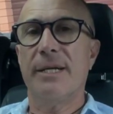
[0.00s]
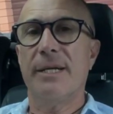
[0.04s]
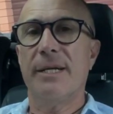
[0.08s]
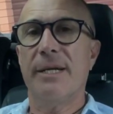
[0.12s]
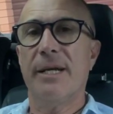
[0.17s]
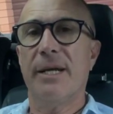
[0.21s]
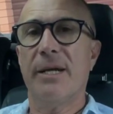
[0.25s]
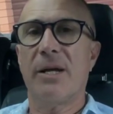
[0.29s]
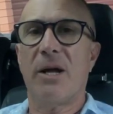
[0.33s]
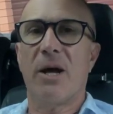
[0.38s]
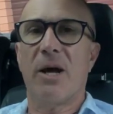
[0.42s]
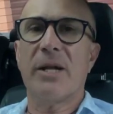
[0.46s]

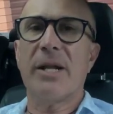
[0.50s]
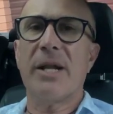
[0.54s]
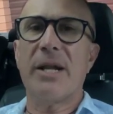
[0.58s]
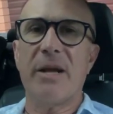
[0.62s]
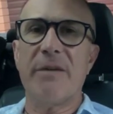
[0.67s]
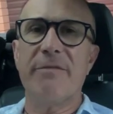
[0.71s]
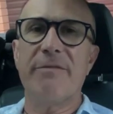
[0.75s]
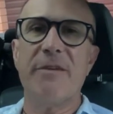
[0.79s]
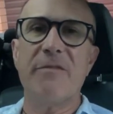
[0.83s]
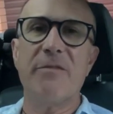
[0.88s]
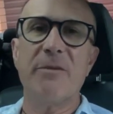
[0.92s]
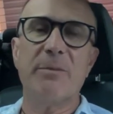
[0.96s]
I don't know
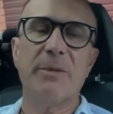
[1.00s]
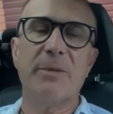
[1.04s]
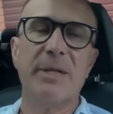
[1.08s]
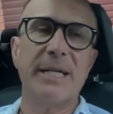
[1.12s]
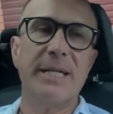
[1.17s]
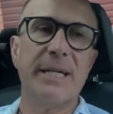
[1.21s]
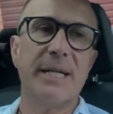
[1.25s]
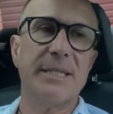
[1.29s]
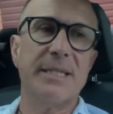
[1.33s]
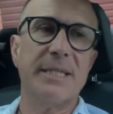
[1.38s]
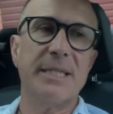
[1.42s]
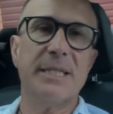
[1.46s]
if everybody
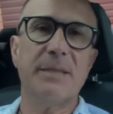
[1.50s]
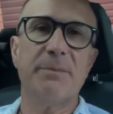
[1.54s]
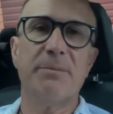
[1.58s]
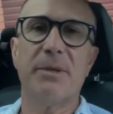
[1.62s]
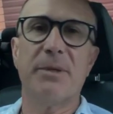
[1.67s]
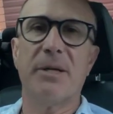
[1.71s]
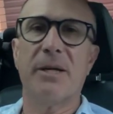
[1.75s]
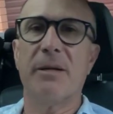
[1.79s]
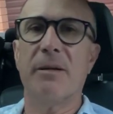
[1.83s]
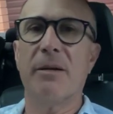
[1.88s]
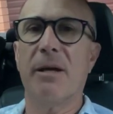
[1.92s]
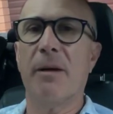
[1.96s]
does this,
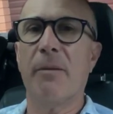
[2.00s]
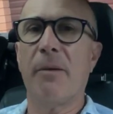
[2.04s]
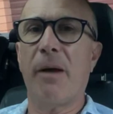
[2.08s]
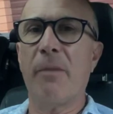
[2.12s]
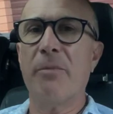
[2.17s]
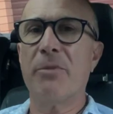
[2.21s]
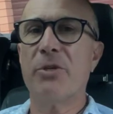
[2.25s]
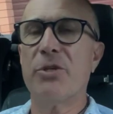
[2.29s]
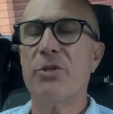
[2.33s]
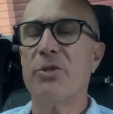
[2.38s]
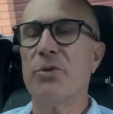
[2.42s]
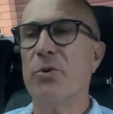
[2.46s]
but
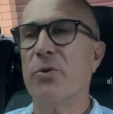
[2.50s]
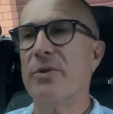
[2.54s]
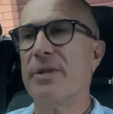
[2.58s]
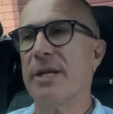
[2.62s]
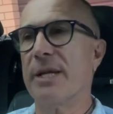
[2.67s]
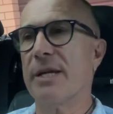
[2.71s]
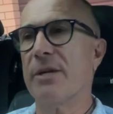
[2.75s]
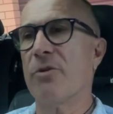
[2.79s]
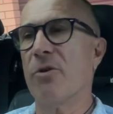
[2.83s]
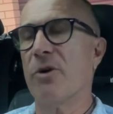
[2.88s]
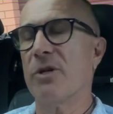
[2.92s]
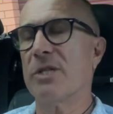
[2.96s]
I'm sure that
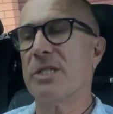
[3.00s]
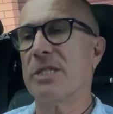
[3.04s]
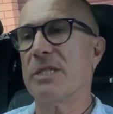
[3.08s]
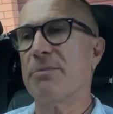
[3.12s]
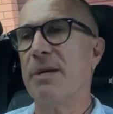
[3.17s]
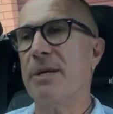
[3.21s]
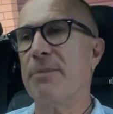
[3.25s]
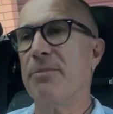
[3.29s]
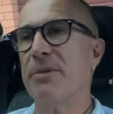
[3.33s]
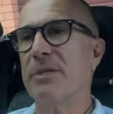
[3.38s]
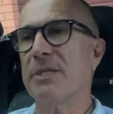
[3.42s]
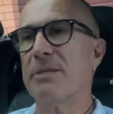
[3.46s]
it crosses
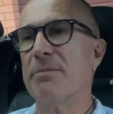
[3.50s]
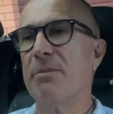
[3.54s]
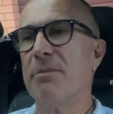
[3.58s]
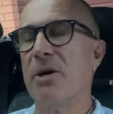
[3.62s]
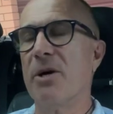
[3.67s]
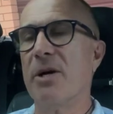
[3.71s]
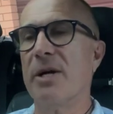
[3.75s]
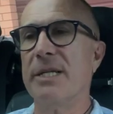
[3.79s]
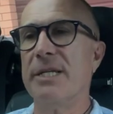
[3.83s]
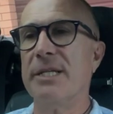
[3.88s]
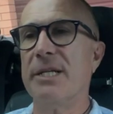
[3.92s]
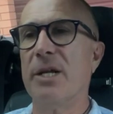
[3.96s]
people's
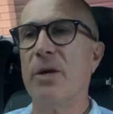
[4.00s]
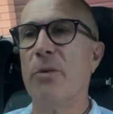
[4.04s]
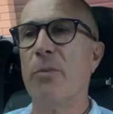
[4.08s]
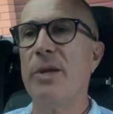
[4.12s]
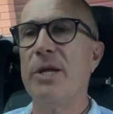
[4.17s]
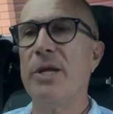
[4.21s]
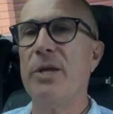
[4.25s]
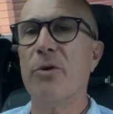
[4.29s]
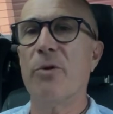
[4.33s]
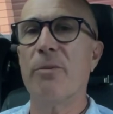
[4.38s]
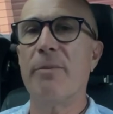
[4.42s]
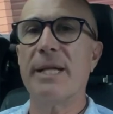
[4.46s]
mind. You know,
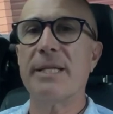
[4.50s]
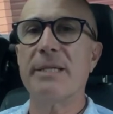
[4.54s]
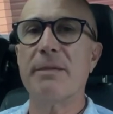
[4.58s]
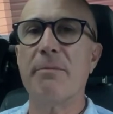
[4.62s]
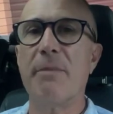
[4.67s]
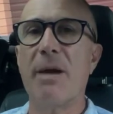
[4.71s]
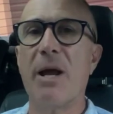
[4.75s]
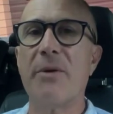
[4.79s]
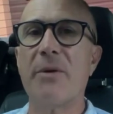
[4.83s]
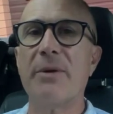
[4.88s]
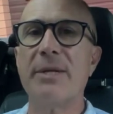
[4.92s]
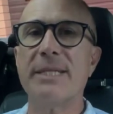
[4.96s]
when you're about to
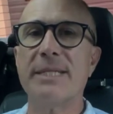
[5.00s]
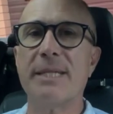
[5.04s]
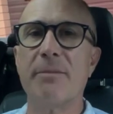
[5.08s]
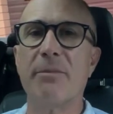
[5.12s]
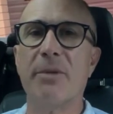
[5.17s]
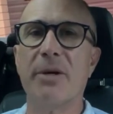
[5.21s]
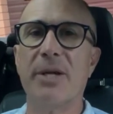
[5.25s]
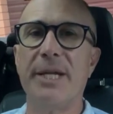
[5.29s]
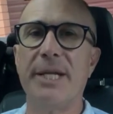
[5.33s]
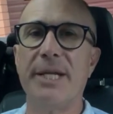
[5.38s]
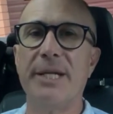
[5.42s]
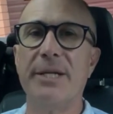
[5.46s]
marry
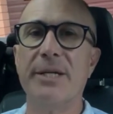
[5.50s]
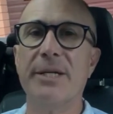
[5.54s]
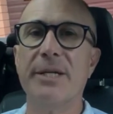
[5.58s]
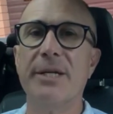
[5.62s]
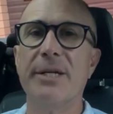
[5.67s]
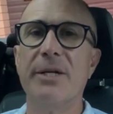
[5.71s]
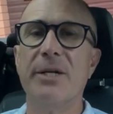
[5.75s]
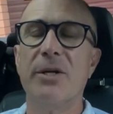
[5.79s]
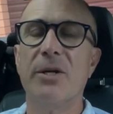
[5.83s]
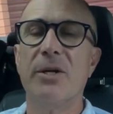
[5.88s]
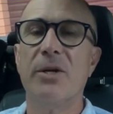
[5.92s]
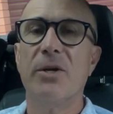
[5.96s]
somebody,
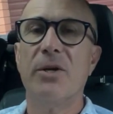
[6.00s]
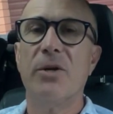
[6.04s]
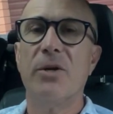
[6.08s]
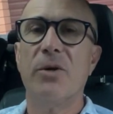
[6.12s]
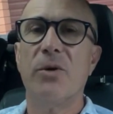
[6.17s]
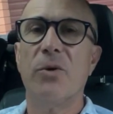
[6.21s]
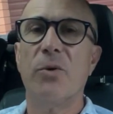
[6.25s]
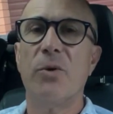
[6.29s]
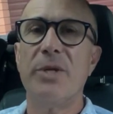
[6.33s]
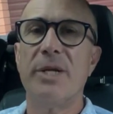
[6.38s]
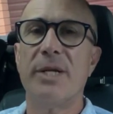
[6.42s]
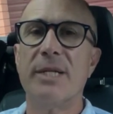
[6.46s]

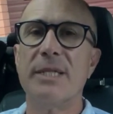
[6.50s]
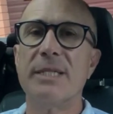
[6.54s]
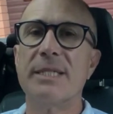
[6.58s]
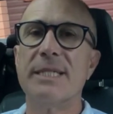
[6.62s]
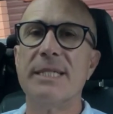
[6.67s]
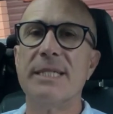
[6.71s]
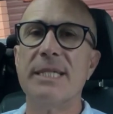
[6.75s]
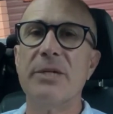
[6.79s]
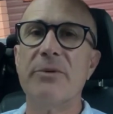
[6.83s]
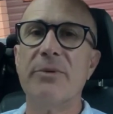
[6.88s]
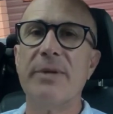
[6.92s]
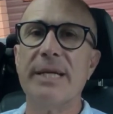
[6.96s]
or you're
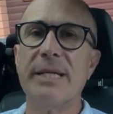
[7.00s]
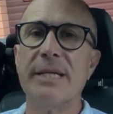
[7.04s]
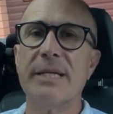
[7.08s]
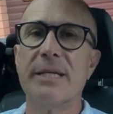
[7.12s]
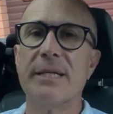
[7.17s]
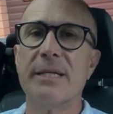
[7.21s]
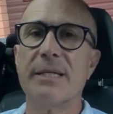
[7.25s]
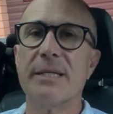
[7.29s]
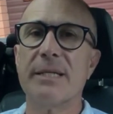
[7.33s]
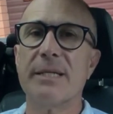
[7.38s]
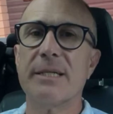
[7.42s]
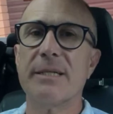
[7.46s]
considering
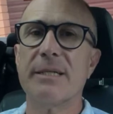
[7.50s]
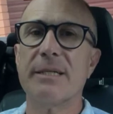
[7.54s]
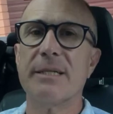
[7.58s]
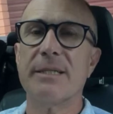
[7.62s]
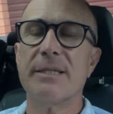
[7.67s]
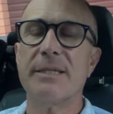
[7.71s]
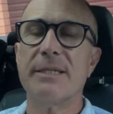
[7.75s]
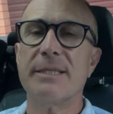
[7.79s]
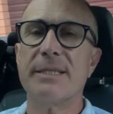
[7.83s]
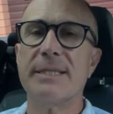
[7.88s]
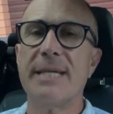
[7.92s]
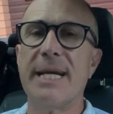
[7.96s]

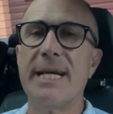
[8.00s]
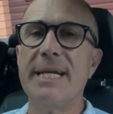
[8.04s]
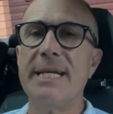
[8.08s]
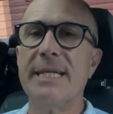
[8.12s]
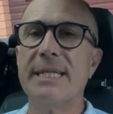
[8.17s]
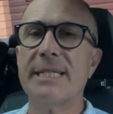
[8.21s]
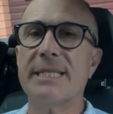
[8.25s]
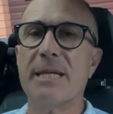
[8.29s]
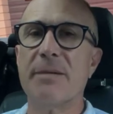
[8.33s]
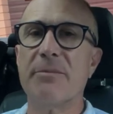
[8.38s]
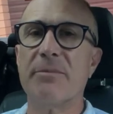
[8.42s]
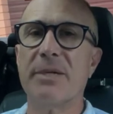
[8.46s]
dating
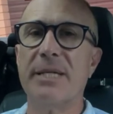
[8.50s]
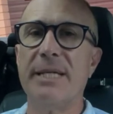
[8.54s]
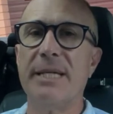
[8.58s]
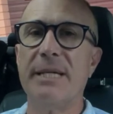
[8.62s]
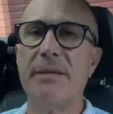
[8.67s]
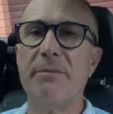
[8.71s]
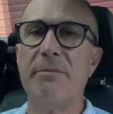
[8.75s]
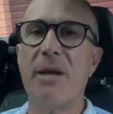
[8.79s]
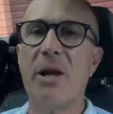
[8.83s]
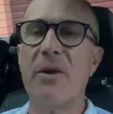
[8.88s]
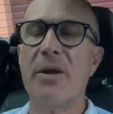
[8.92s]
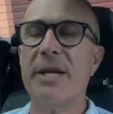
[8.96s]
somebody
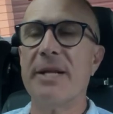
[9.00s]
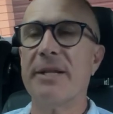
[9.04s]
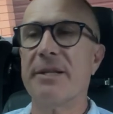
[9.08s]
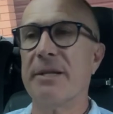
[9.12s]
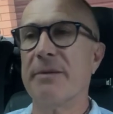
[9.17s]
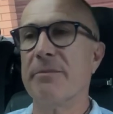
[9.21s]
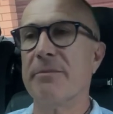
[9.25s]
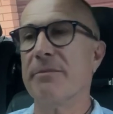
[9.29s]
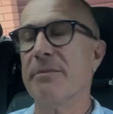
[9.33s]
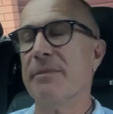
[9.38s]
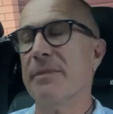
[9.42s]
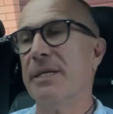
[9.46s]
and marrying
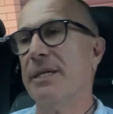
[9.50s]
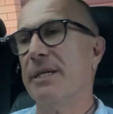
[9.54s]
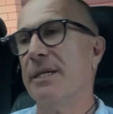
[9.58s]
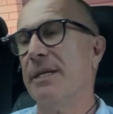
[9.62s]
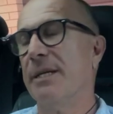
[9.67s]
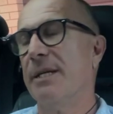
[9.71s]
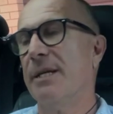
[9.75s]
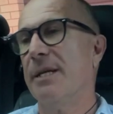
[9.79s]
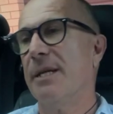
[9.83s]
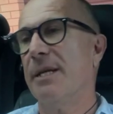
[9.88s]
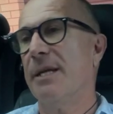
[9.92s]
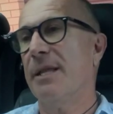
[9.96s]
them,
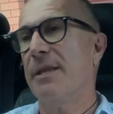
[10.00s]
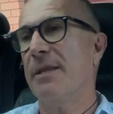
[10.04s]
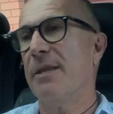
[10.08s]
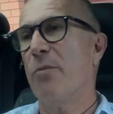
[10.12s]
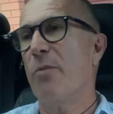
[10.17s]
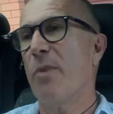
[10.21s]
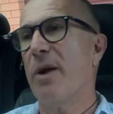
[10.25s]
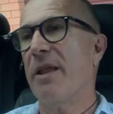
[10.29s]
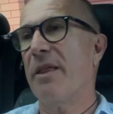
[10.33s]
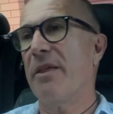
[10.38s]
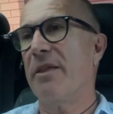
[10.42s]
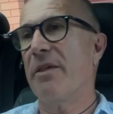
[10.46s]
then
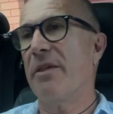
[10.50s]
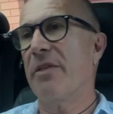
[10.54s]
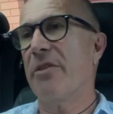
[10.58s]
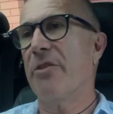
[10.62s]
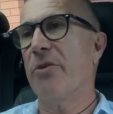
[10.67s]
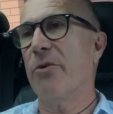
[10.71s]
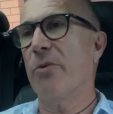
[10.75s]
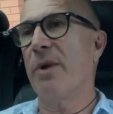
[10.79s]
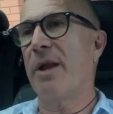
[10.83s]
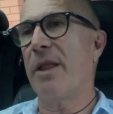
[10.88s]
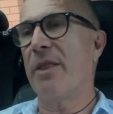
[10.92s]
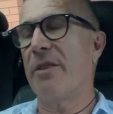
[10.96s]
one
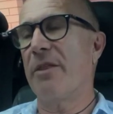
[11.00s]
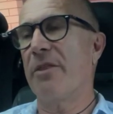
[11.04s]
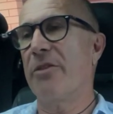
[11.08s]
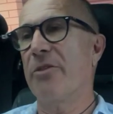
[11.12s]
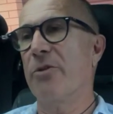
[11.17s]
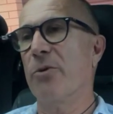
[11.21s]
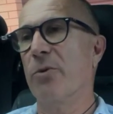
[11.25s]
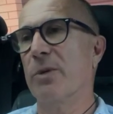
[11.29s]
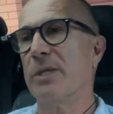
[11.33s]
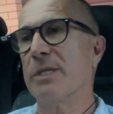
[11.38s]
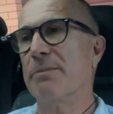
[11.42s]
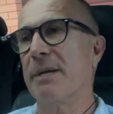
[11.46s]
of the
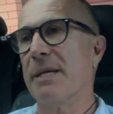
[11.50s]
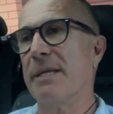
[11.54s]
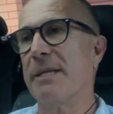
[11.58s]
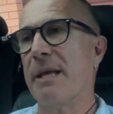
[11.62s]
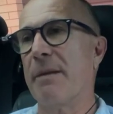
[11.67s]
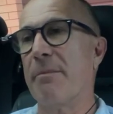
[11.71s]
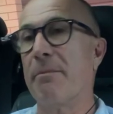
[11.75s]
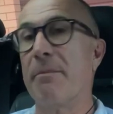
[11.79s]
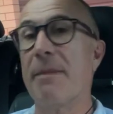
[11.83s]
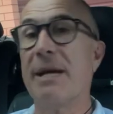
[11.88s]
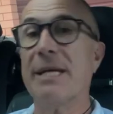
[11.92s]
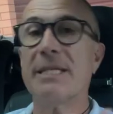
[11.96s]
thoughts
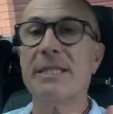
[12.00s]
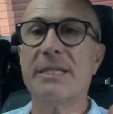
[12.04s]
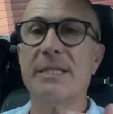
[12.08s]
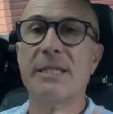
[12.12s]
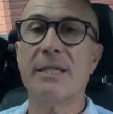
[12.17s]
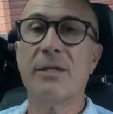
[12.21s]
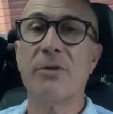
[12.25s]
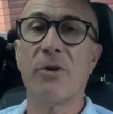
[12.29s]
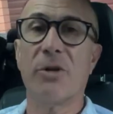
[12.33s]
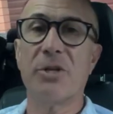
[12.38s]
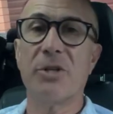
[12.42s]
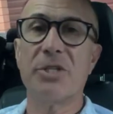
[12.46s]
that must
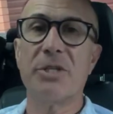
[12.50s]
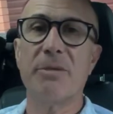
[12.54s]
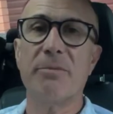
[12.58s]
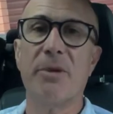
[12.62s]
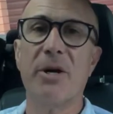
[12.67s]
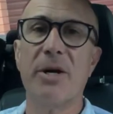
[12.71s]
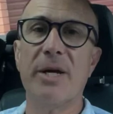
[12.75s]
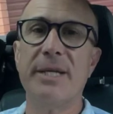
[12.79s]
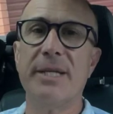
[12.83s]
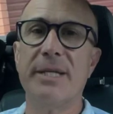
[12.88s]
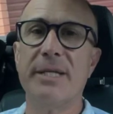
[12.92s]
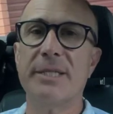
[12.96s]
cross your
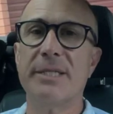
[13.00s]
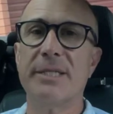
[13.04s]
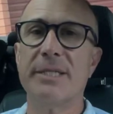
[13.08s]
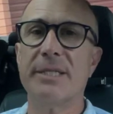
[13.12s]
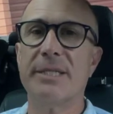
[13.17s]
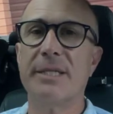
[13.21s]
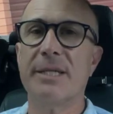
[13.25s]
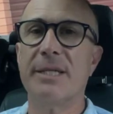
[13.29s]
mind is